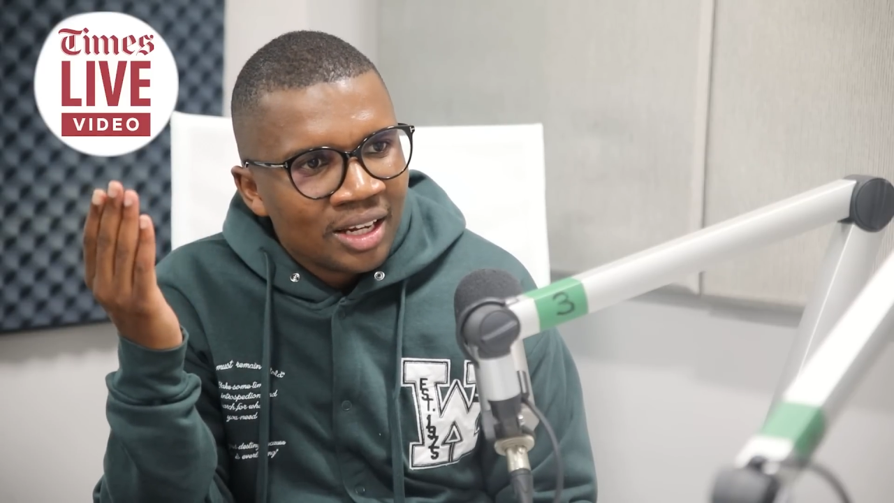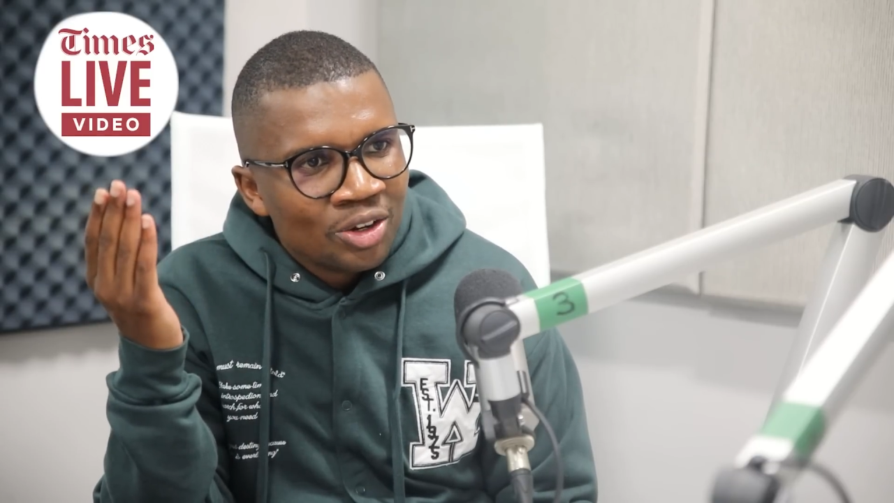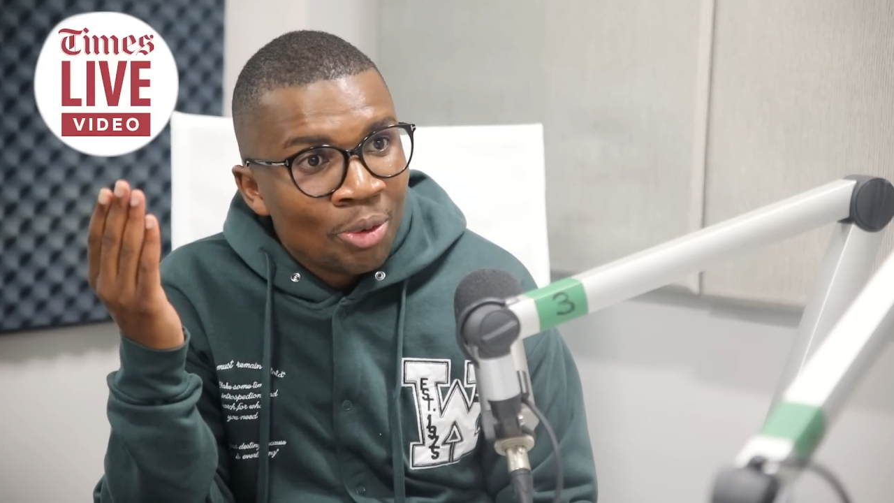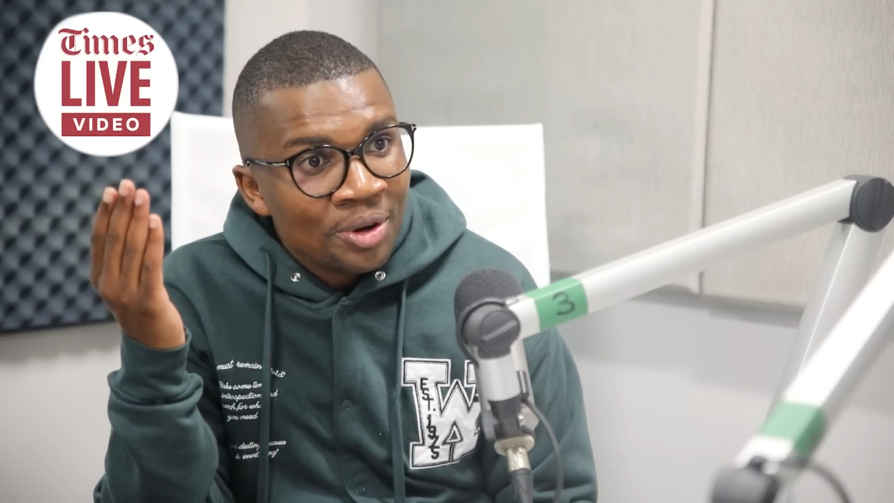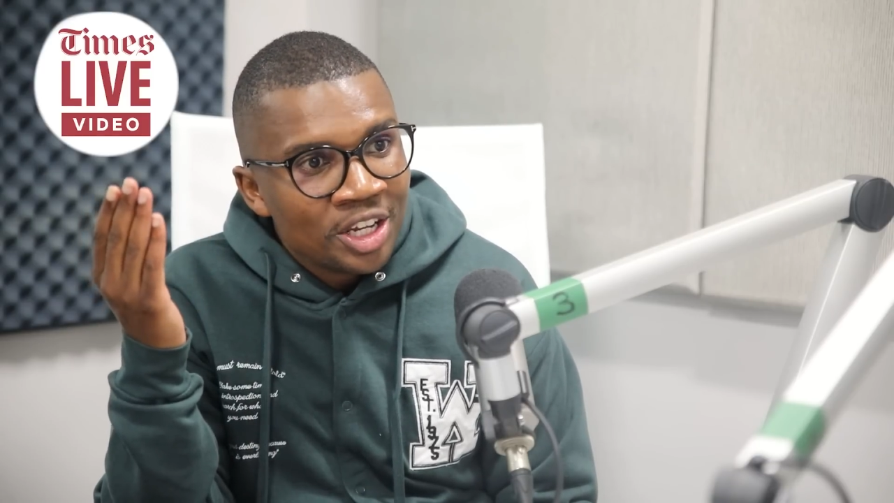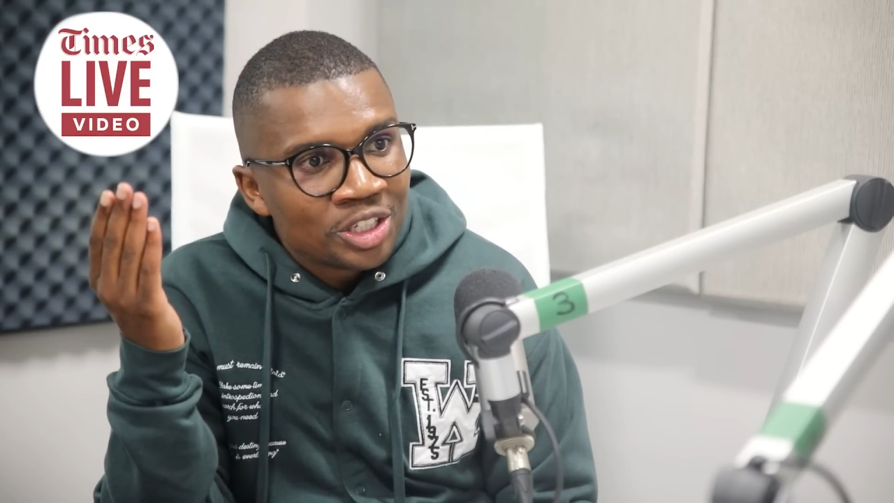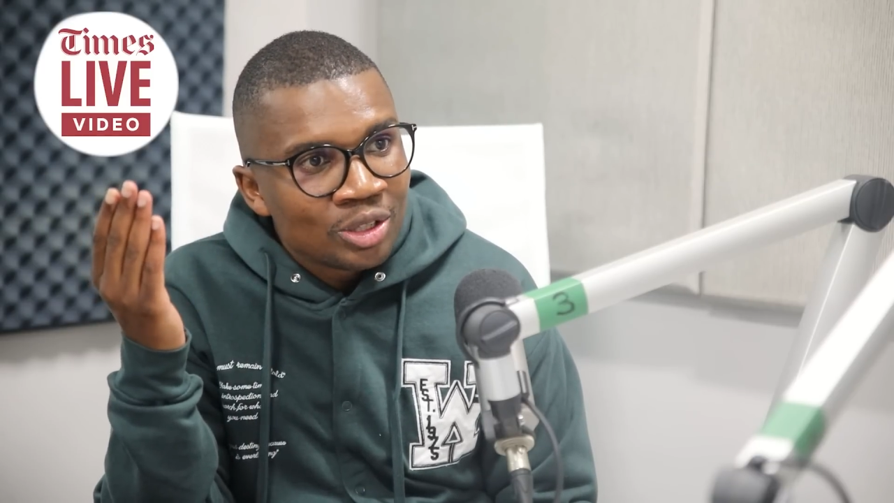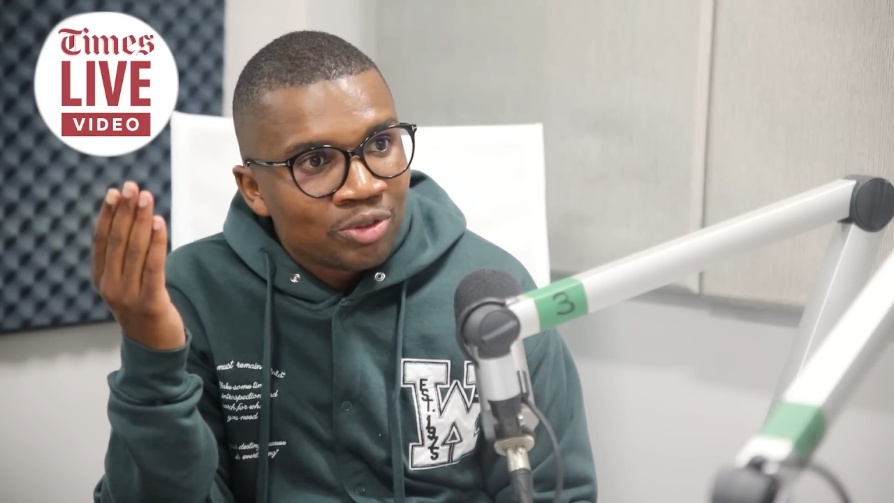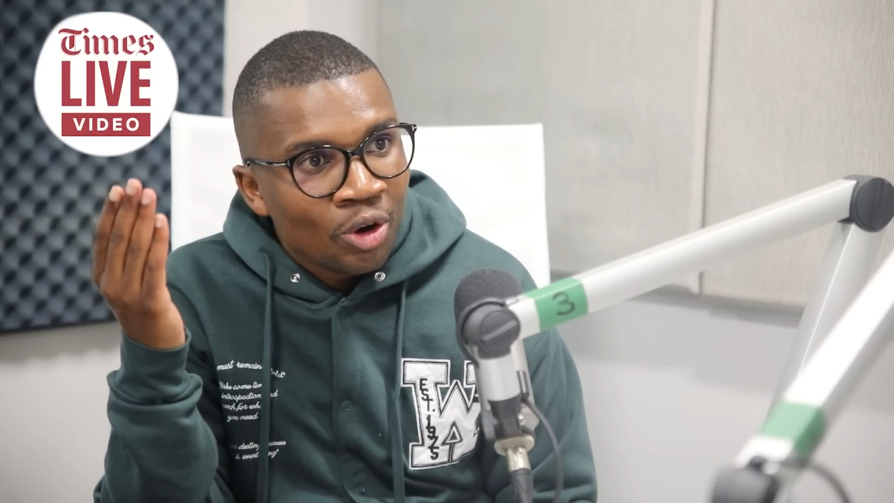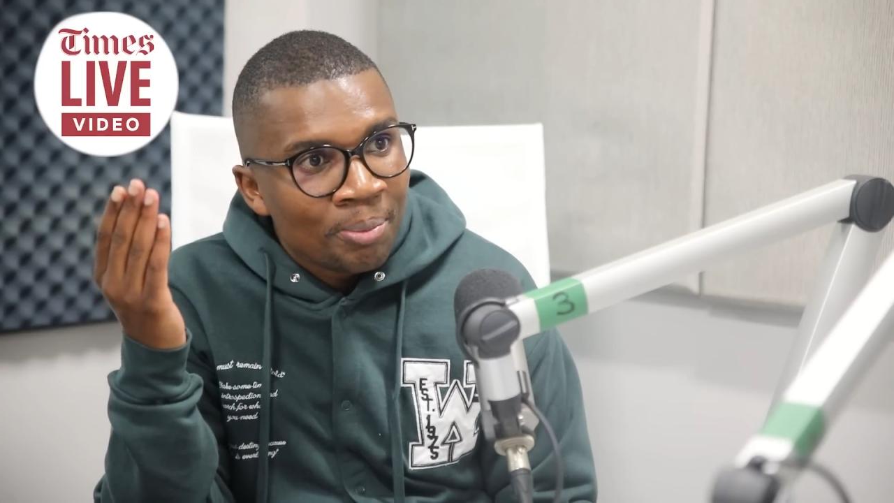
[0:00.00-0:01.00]

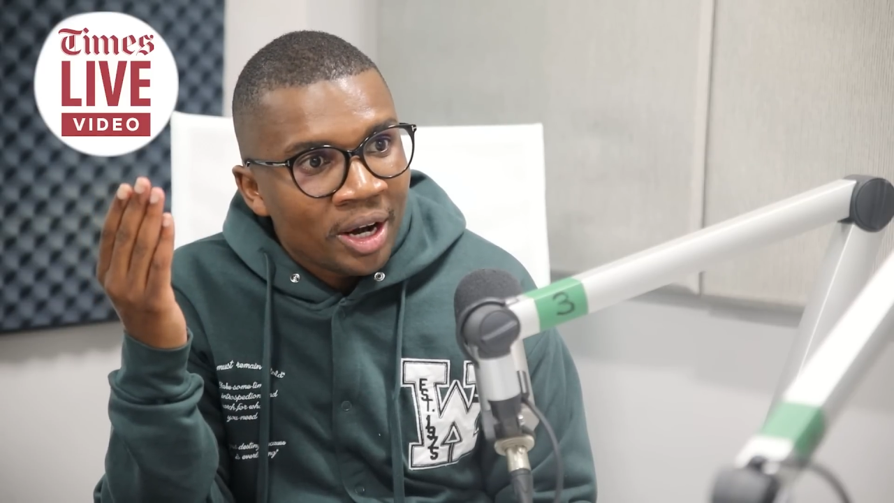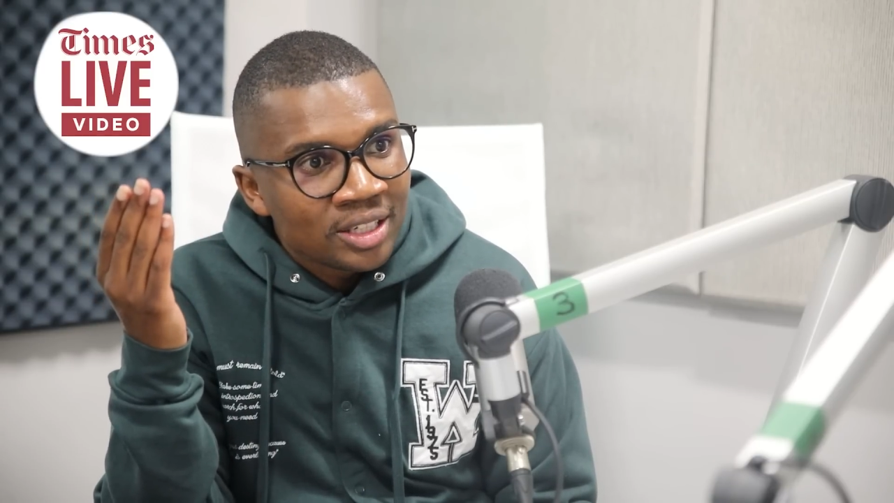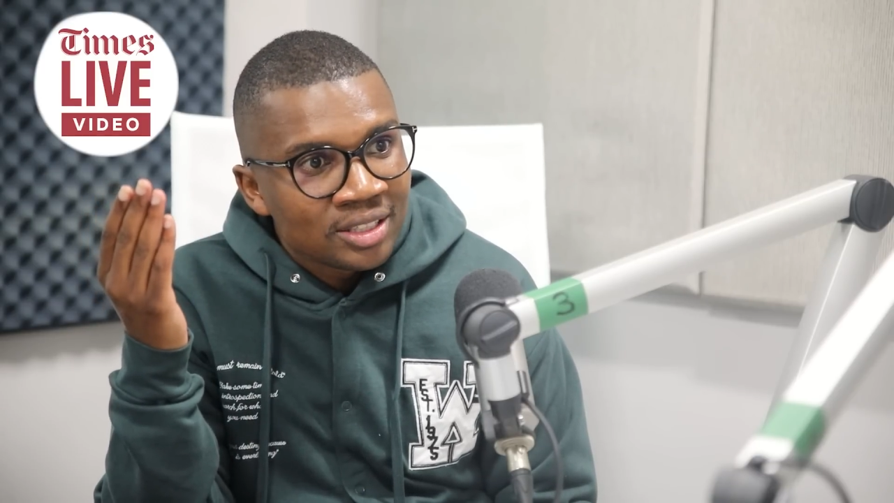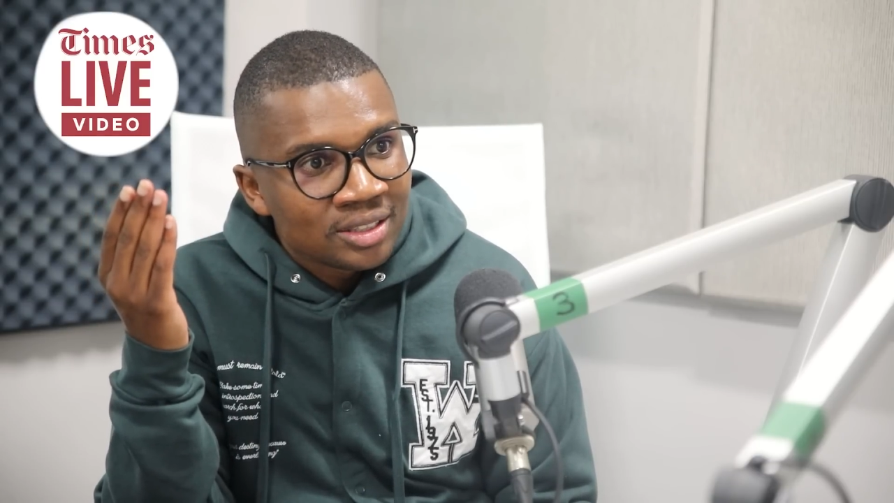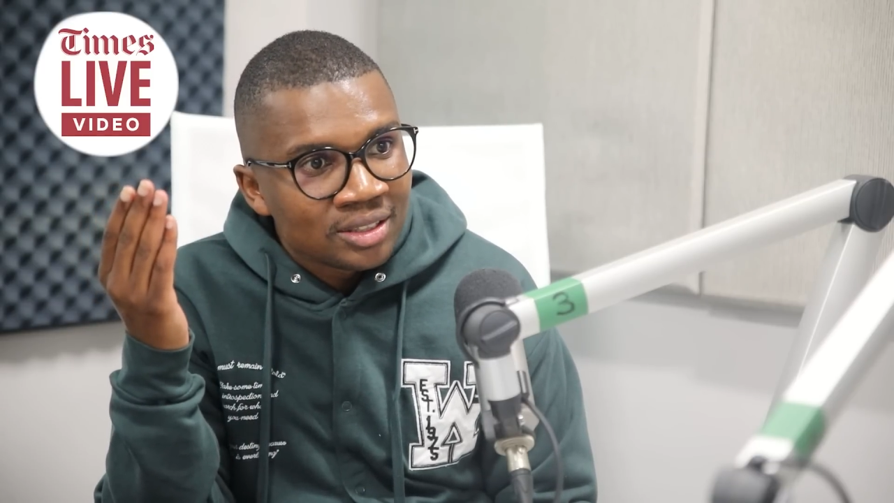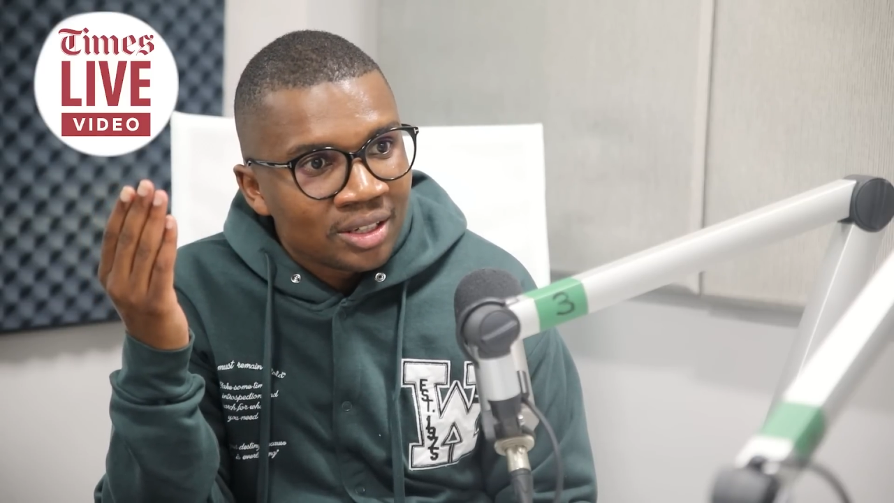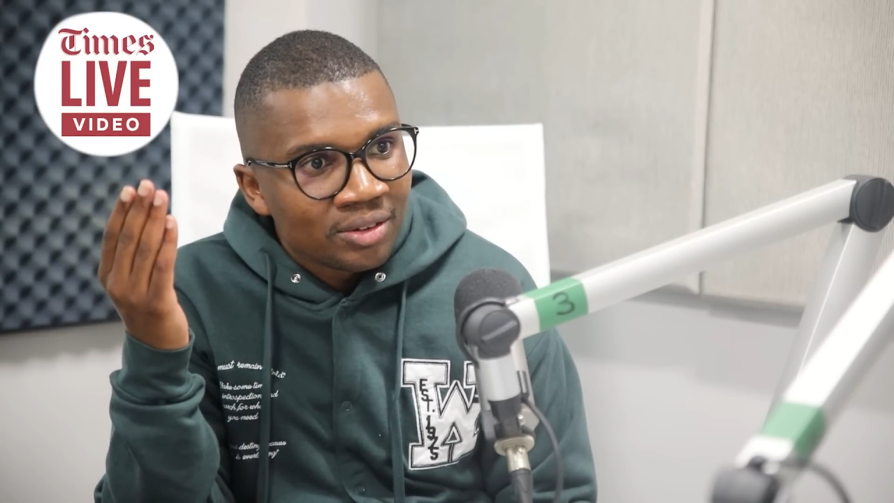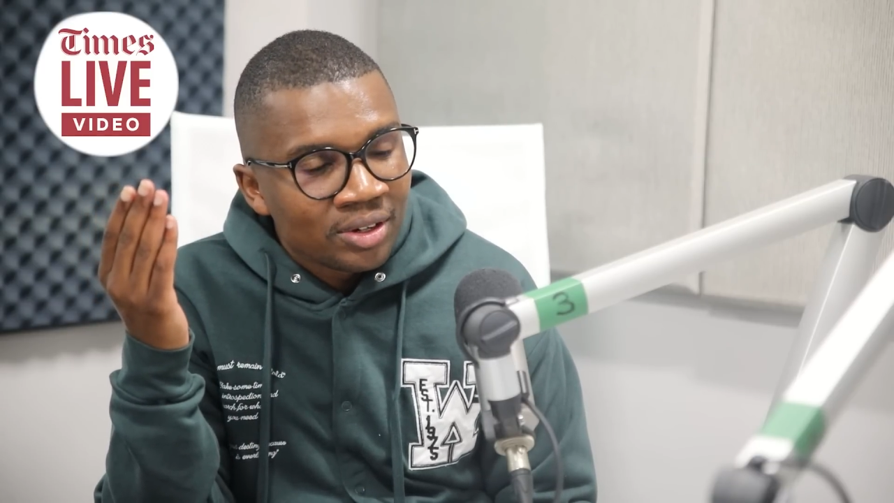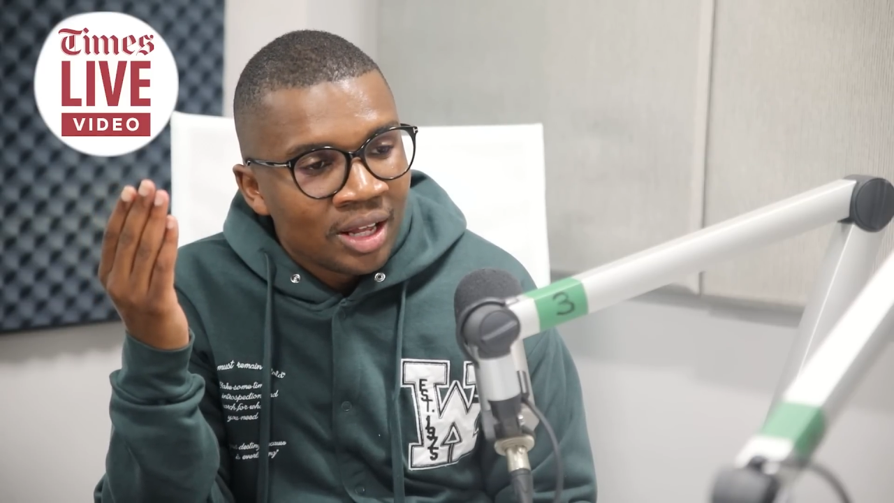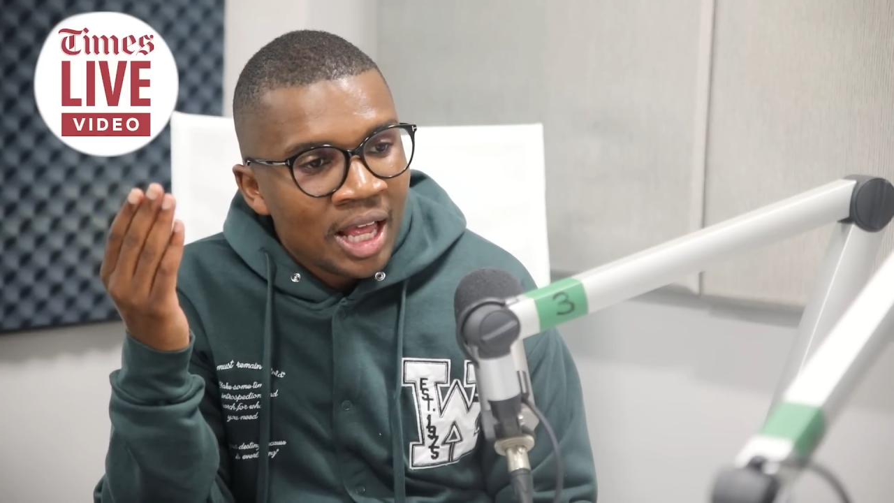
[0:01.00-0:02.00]
nominations of all branches in South
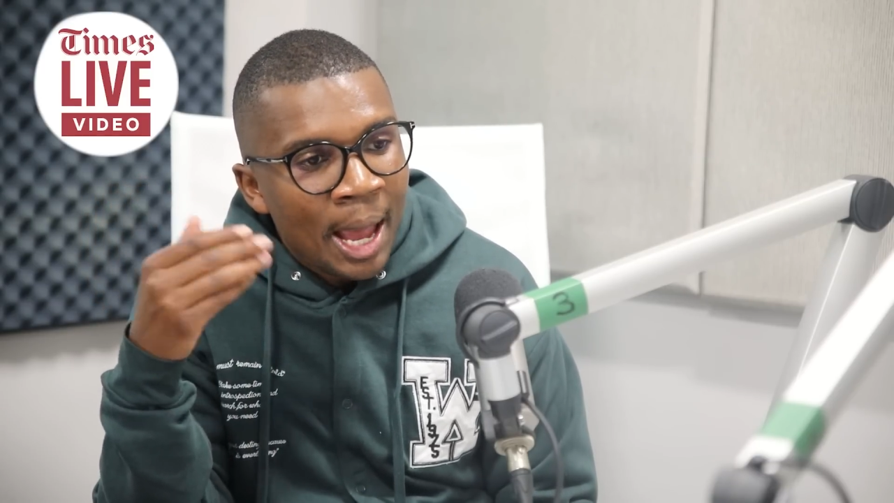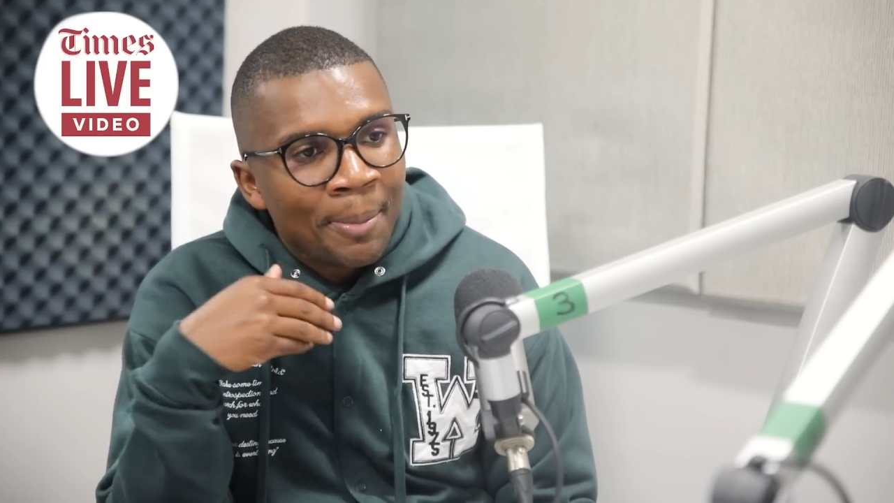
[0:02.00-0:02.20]
Africa.